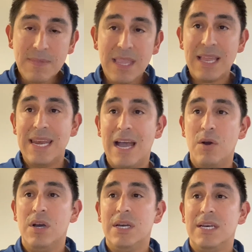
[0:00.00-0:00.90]

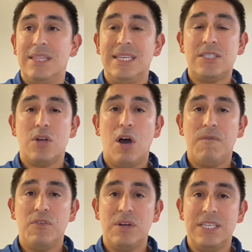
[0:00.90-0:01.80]
Now, this
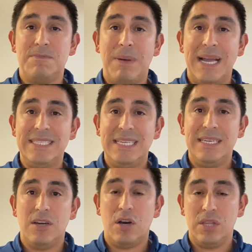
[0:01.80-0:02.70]
offer is
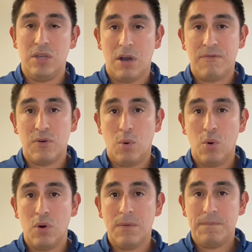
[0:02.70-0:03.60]
binding on the
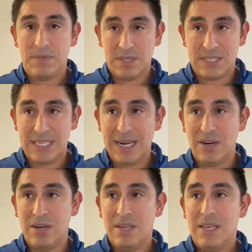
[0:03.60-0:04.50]
offeror, the
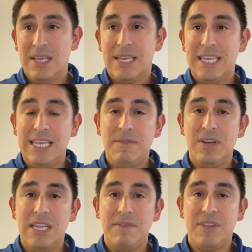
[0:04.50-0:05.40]
seller,
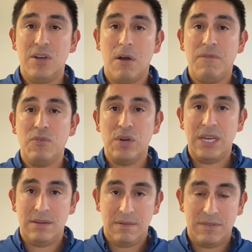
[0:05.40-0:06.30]
even if the
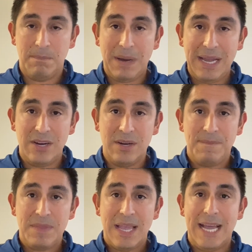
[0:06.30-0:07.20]
offeree, if the buyer,
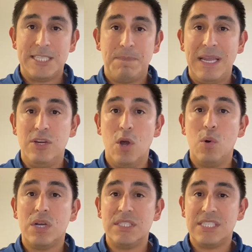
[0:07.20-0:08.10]
has paid no
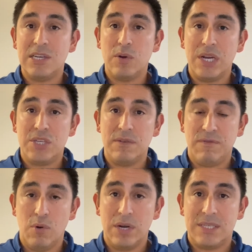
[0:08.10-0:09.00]
consideration
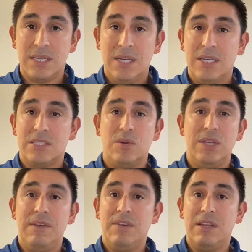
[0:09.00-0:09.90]
for it. So
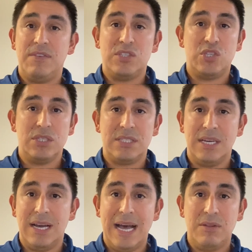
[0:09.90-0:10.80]
even if it's just
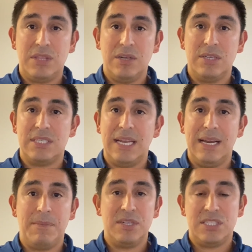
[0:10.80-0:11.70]
out there and saying,
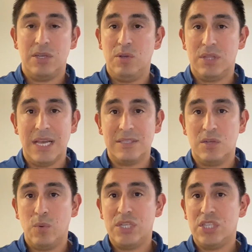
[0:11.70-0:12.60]
I'm going to sell you 1,000
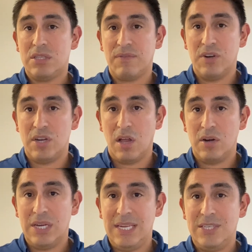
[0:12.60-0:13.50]
widgets for
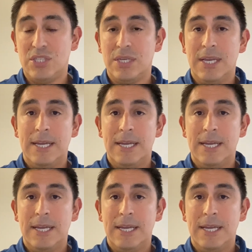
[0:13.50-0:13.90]
$1 each,